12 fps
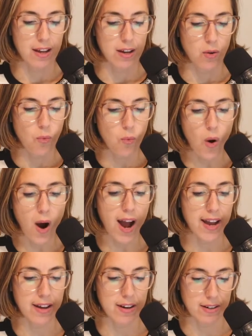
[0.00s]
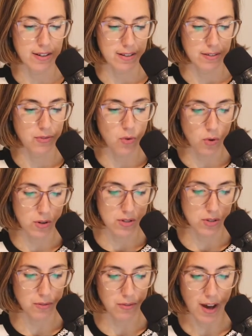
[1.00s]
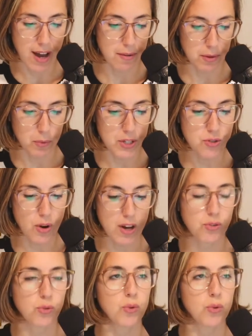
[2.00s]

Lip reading: wired for survival. We try to